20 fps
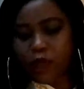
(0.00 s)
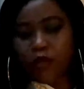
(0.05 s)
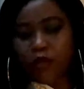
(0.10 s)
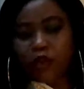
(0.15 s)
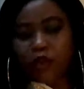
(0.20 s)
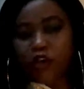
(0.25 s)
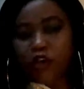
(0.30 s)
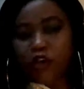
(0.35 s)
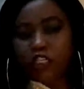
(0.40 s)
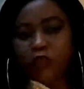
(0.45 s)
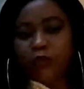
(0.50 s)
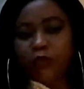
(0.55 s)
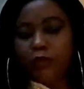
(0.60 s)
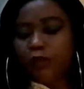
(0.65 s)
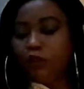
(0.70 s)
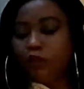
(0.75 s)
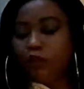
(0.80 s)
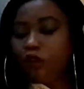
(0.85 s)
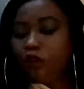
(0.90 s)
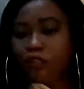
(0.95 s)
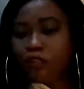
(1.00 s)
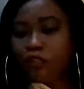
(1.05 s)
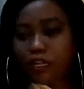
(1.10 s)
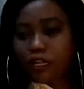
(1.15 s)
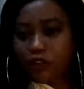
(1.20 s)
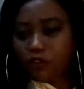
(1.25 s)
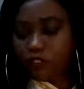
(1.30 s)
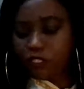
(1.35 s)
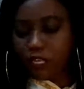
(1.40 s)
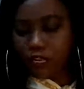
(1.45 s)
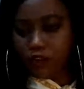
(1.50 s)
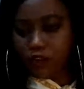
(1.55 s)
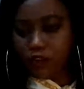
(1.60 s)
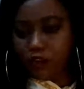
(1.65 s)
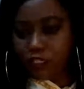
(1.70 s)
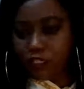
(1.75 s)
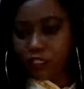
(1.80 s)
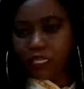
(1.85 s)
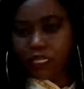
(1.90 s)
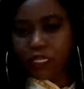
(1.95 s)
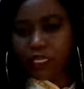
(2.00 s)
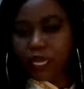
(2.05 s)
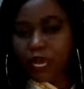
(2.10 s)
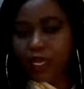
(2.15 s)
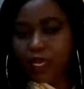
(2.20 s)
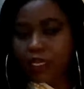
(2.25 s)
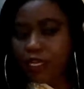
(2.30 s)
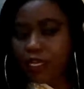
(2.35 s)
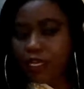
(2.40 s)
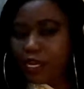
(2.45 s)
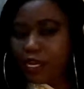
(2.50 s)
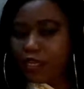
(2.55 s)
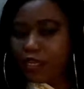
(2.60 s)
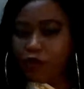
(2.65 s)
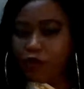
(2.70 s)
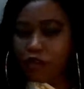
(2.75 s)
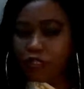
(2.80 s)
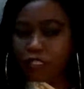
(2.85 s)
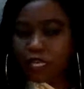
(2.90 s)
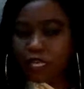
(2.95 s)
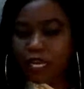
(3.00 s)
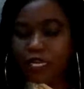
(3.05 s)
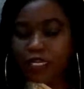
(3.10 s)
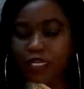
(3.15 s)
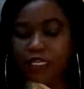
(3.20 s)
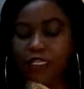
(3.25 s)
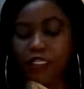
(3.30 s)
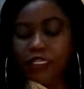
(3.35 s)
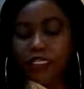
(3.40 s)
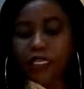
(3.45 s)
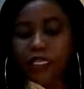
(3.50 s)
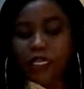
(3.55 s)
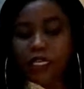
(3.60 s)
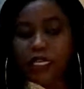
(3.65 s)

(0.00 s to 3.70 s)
because people don't take you seriously. Like Irena was saying,